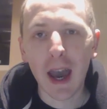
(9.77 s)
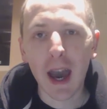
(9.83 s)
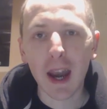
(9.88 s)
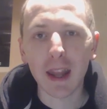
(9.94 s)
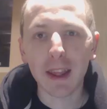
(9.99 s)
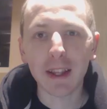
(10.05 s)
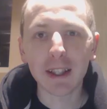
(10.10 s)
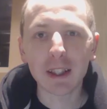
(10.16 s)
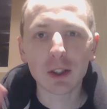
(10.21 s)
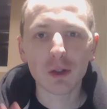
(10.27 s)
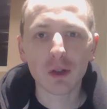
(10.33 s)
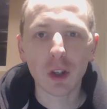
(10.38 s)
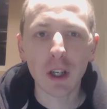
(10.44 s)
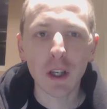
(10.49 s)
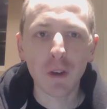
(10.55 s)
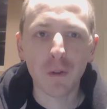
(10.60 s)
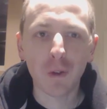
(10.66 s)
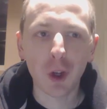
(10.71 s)
And in this
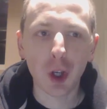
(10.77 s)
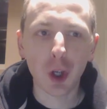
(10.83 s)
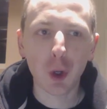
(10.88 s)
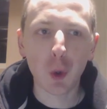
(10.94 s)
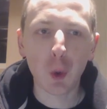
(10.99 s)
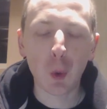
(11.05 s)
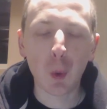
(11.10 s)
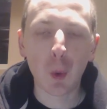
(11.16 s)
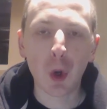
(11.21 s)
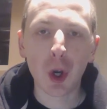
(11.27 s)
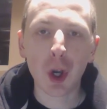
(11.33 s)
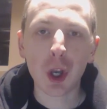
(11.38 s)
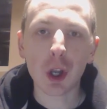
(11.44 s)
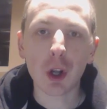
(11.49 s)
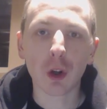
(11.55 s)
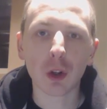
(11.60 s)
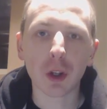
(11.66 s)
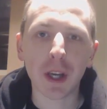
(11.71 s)
review,
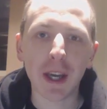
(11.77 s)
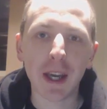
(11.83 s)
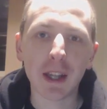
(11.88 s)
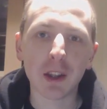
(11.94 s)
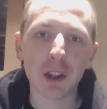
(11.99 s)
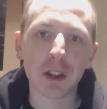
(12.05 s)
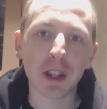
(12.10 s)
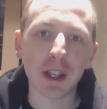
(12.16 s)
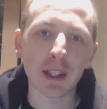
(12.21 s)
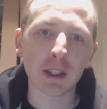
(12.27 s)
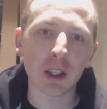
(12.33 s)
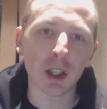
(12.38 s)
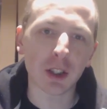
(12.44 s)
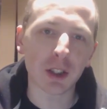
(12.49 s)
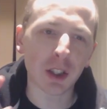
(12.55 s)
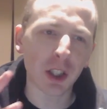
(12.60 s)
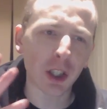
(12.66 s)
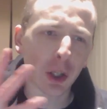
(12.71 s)
you'll hear the things
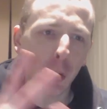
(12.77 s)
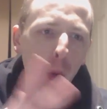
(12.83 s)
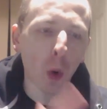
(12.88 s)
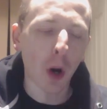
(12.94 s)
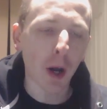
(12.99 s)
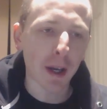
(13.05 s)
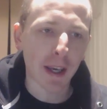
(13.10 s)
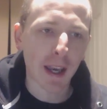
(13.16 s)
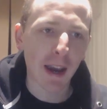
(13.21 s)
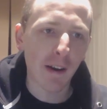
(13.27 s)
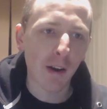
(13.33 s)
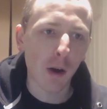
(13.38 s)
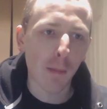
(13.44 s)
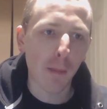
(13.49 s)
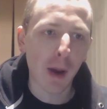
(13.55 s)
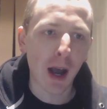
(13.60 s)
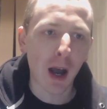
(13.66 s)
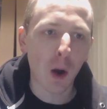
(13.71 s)
I didn't quite care
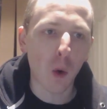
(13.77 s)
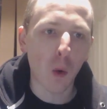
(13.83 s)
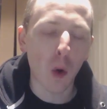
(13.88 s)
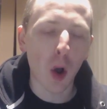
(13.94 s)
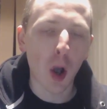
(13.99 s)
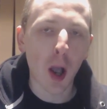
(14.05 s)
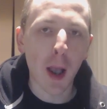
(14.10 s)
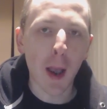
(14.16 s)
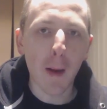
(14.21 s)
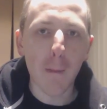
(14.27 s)
about,